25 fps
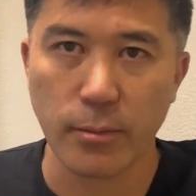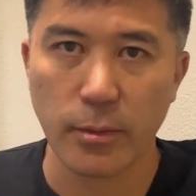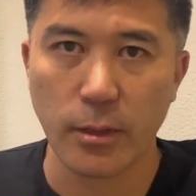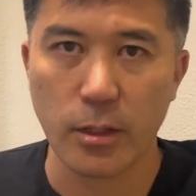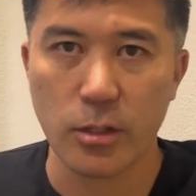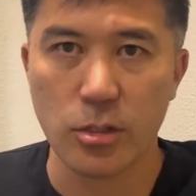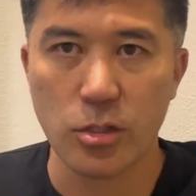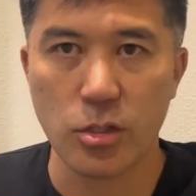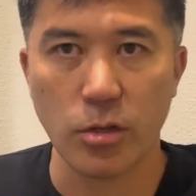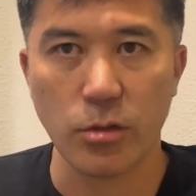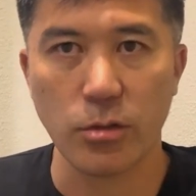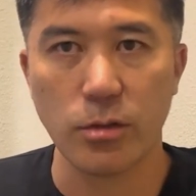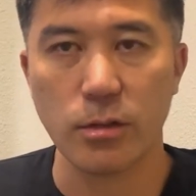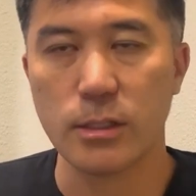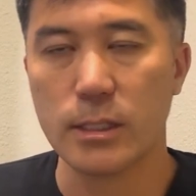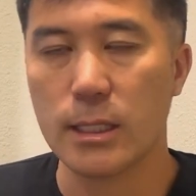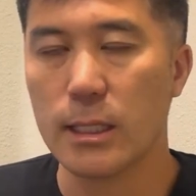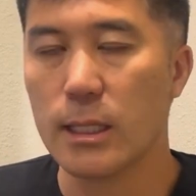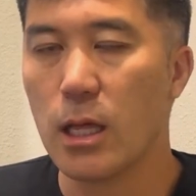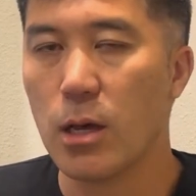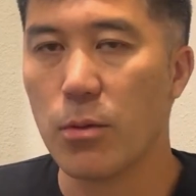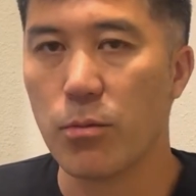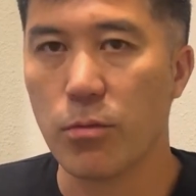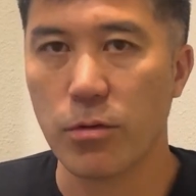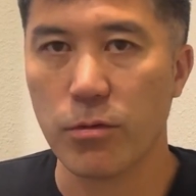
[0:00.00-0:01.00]
So there's a
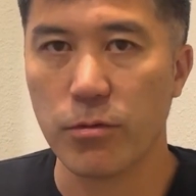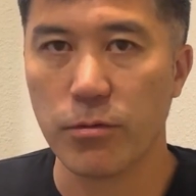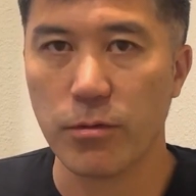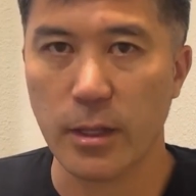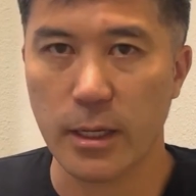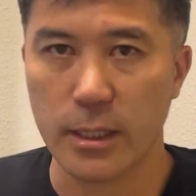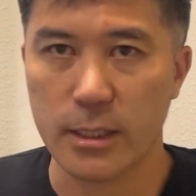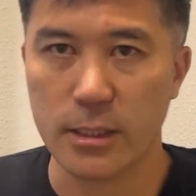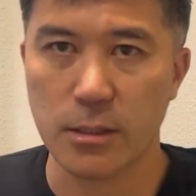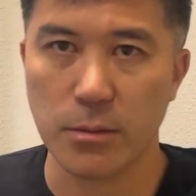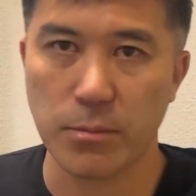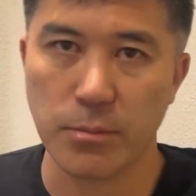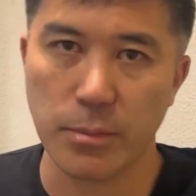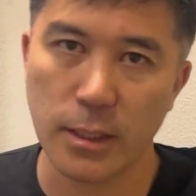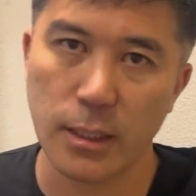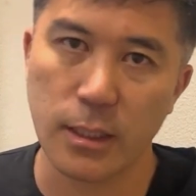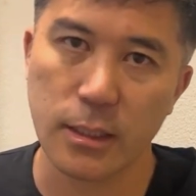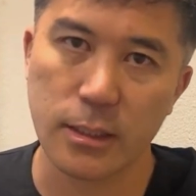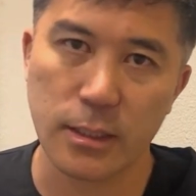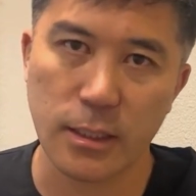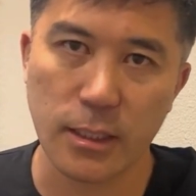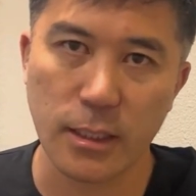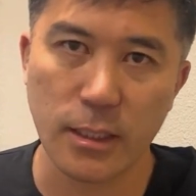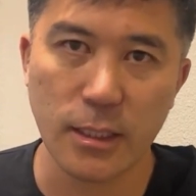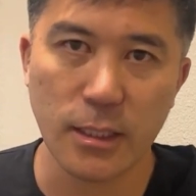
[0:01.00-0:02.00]
lot more
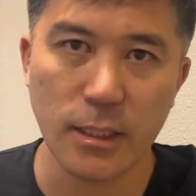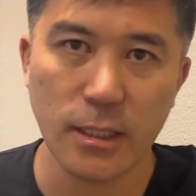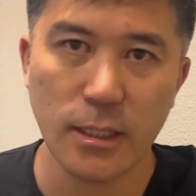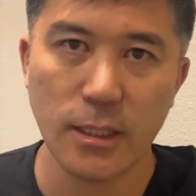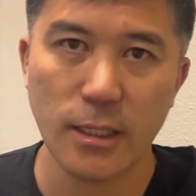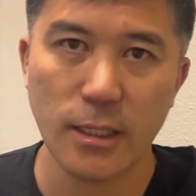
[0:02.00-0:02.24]
flexibility